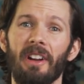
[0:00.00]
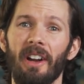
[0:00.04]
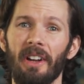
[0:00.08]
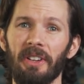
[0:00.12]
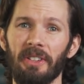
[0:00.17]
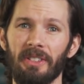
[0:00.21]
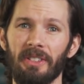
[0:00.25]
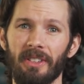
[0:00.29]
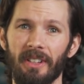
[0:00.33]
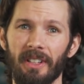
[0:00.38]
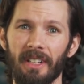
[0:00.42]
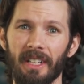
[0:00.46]

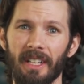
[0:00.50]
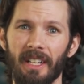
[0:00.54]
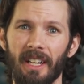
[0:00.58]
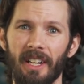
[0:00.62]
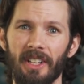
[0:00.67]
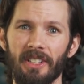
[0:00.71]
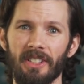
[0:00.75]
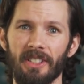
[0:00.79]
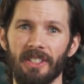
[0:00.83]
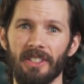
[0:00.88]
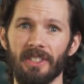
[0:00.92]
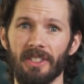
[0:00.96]

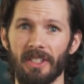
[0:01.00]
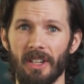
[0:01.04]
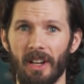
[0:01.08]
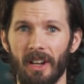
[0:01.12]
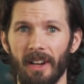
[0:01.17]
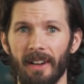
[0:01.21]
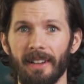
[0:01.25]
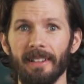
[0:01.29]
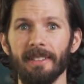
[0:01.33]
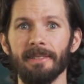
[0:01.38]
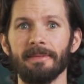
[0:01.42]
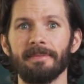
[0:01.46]
contraindications
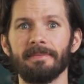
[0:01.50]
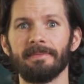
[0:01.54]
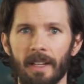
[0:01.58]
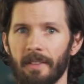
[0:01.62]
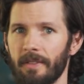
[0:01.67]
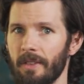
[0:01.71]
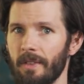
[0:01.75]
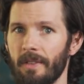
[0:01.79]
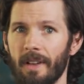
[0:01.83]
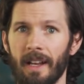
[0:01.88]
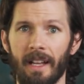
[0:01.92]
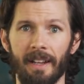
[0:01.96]
are if
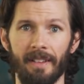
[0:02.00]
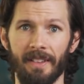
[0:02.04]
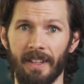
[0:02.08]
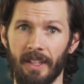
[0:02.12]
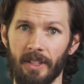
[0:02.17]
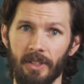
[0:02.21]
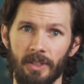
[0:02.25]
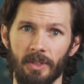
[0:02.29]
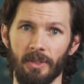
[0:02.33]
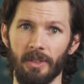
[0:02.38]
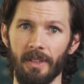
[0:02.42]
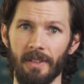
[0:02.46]
you've had a
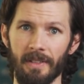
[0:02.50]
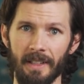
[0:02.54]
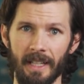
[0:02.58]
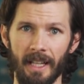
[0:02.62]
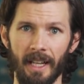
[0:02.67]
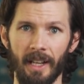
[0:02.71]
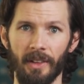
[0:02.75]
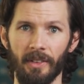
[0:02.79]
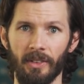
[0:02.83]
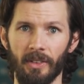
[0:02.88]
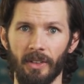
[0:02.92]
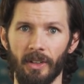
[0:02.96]
history of
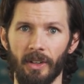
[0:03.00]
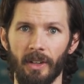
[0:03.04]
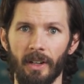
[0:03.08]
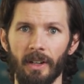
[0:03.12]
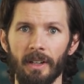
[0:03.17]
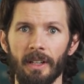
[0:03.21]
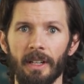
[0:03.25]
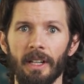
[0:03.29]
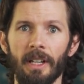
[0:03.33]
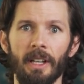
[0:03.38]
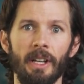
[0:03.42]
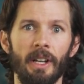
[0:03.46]

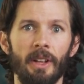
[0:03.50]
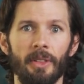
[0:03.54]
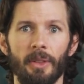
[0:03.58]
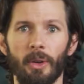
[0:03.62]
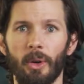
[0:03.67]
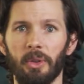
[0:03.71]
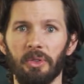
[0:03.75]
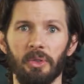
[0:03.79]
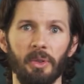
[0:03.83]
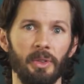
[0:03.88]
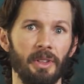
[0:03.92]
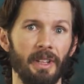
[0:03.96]
cancer,
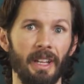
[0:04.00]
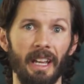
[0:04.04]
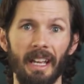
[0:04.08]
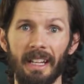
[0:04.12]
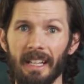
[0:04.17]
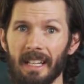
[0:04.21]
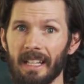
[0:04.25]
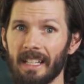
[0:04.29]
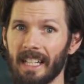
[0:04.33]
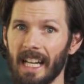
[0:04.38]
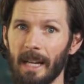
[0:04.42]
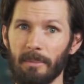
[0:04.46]
those with
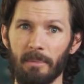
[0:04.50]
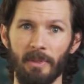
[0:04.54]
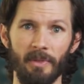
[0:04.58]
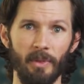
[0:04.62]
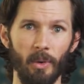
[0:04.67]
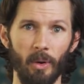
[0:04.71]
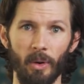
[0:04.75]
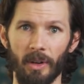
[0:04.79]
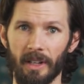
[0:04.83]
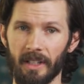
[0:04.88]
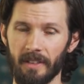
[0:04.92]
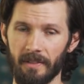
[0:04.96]
any type of
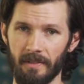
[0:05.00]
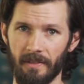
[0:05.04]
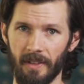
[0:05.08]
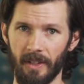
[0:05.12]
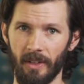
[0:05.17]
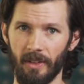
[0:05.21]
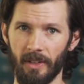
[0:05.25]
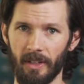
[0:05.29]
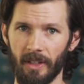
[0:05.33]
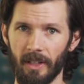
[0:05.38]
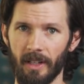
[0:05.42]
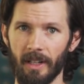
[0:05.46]
organ
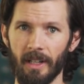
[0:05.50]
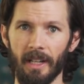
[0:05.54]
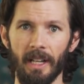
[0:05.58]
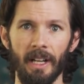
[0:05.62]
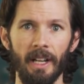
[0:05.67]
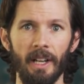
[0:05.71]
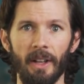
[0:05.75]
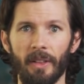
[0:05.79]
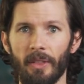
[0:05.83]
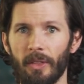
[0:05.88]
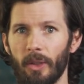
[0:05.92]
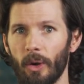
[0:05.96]
failure,
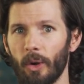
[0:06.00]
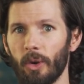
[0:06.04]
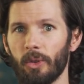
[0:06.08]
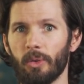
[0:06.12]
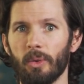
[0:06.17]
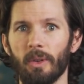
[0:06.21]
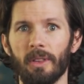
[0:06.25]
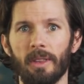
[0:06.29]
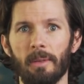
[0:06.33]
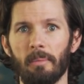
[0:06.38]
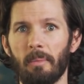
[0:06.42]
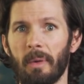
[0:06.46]
those
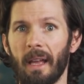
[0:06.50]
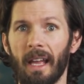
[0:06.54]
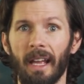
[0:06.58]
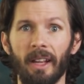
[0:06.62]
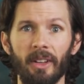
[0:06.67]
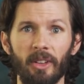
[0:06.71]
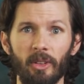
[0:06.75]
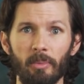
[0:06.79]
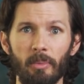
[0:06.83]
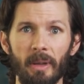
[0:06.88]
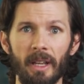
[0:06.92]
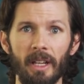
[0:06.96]
with the
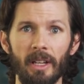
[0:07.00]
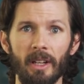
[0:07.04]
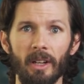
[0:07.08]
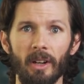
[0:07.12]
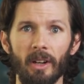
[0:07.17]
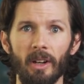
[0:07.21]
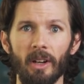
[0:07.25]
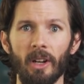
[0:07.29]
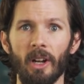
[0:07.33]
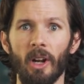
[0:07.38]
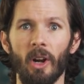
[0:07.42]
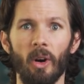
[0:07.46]

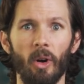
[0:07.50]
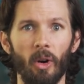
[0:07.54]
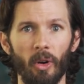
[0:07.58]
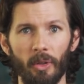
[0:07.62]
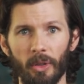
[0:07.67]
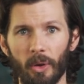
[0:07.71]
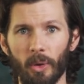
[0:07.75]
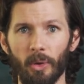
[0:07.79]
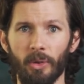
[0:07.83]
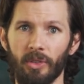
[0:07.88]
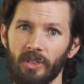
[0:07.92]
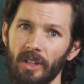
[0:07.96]
pacemaker, or
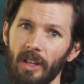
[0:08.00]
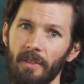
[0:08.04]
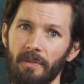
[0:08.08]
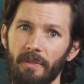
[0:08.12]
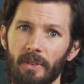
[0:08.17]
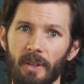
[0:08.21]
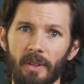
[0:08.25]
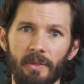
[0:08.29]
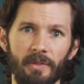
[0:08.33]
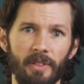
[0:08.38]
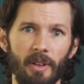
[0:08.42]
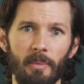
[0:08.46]
those
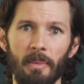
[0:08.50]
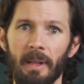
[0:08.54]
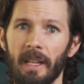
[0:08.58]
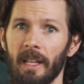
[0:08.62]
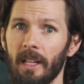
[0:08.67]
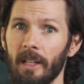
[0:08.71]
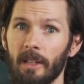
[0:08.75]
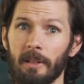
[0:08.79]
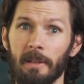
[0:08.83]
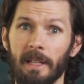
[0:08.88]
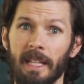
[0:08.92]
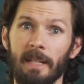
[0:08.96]
suffering from
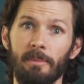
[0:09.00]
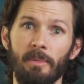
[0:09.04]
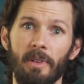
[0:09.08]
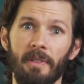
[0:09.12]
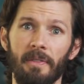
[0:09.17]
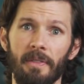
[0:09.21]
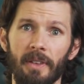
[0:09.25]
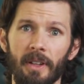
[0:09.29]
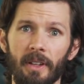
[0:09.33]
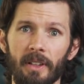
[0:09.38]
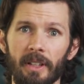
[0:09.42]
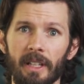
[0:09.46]

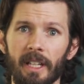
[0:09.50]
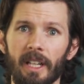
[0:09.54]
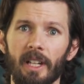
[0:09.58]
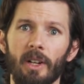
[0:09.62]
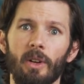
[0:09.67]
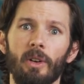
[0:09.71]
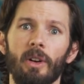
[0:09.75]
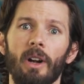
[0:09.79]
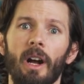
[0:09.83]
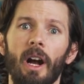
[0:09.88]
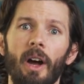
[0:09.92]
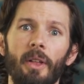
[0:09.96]
hemophilia
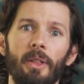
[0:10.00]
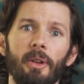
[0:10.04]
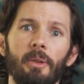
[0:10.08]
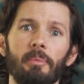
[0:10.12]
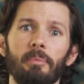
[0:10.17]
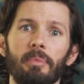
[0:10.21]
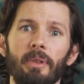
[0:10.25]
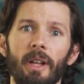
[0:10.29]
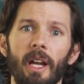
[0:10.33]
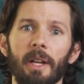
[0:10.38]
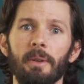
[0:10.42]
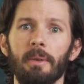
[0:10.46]
or other
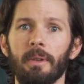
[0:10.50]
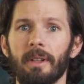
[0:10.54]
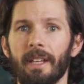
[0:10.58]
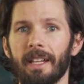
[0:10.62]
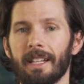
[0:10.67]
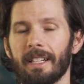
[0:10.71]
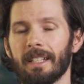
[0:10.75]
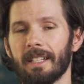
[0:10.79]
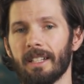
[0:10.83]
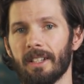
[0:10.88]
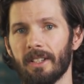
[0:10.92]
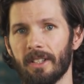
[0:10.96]

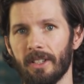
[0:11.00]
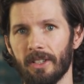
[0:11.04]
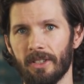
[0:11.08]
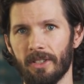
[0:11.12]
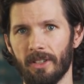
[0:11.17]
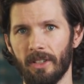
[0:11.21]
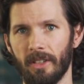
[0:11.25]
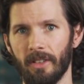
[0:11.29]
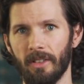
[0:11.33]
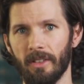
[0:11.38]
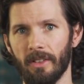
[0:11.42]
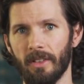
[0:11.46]
blood-related
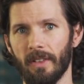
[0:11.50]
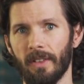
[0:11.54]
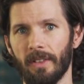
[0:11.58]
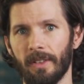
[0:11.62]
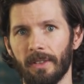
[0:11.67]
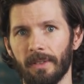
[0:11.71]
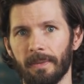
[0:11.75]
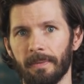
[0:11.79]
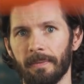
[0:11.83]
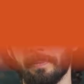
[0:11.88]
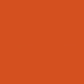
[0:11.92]
conditions.